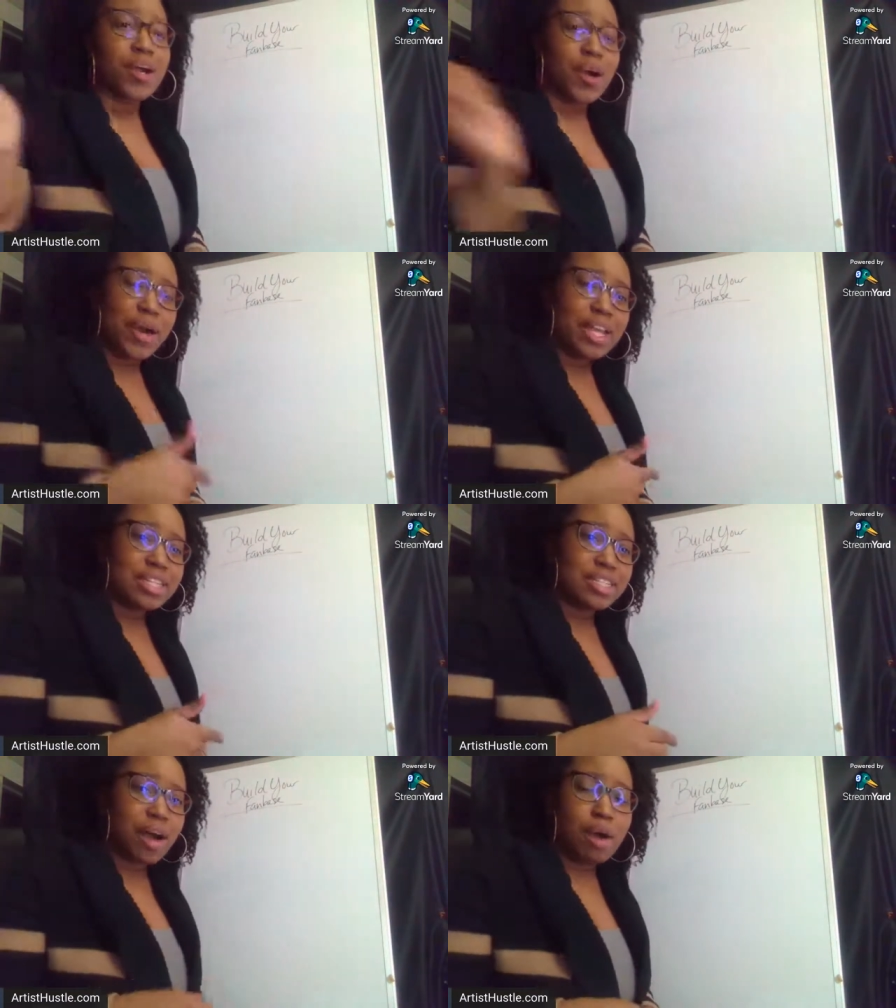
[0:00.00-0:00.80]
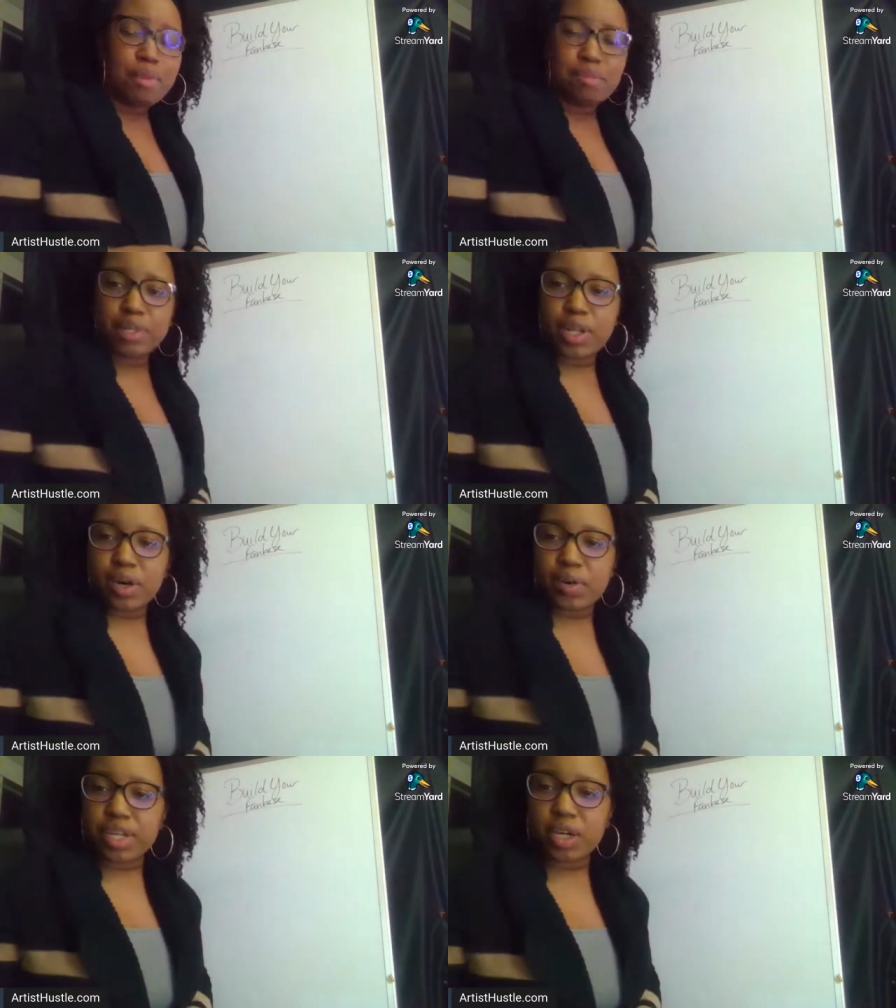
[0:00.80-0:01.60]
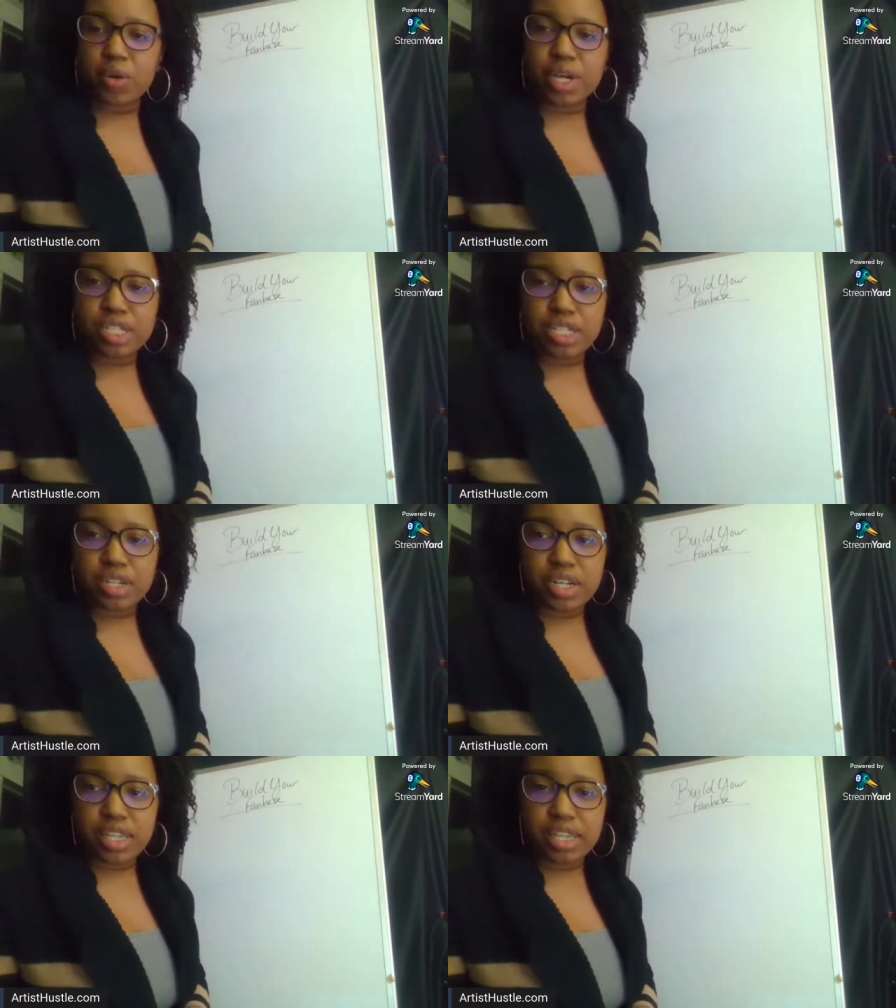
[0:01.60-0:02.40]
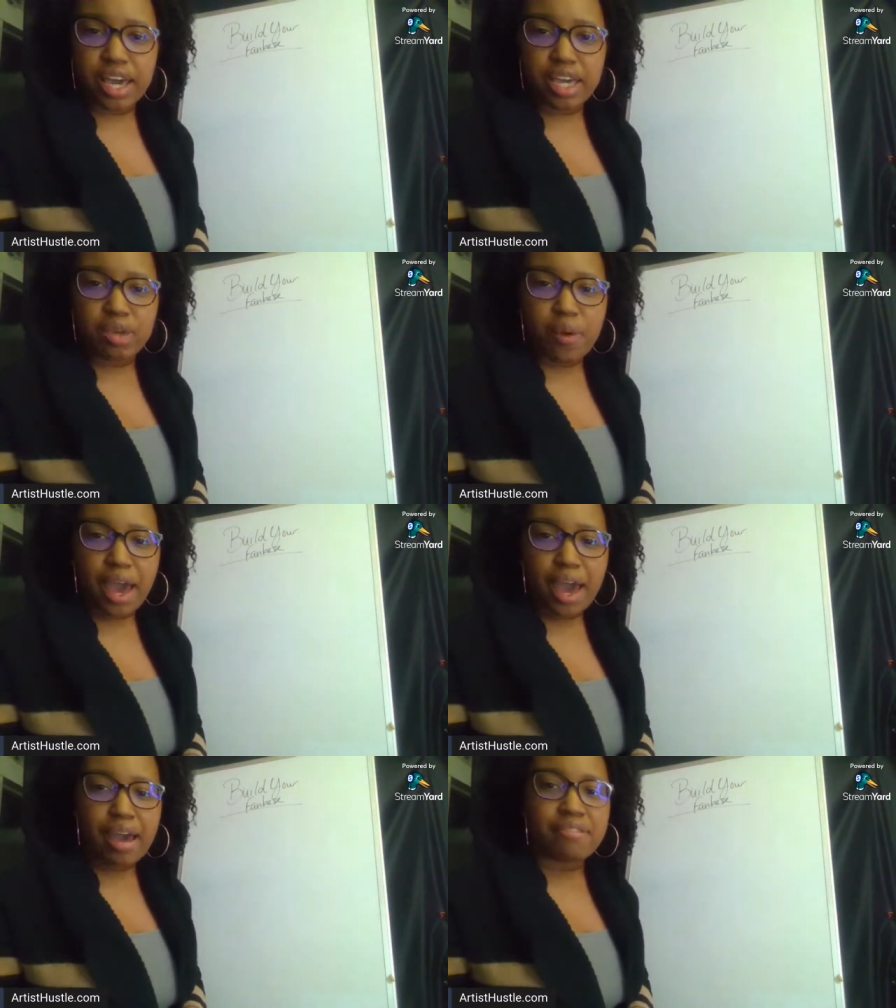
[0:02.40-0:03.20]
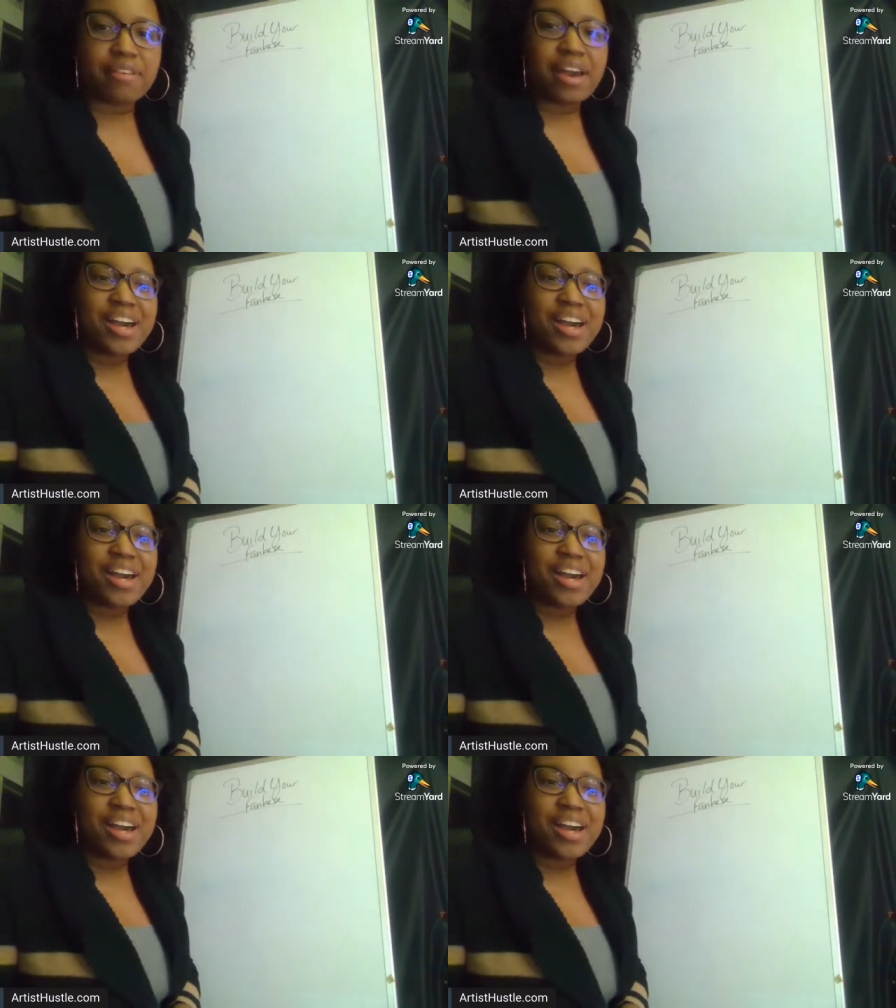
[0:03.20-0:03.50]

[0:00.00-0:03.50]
Go ahead and comment below any questions or anything that you have.